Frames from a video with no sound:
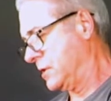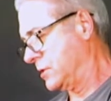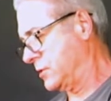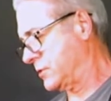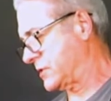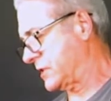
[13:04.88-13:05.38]

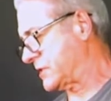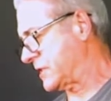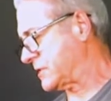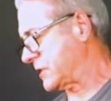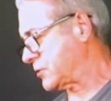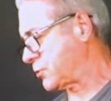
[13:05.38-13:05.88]
use this
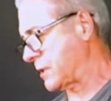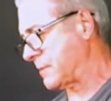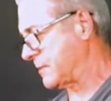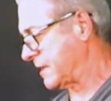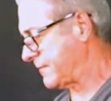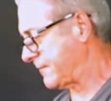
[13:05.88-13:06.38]
as a
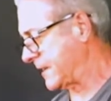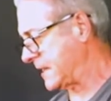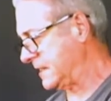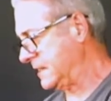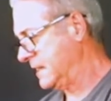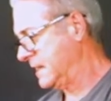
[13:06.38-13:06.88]
trim to
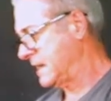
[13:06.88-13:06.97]
fit.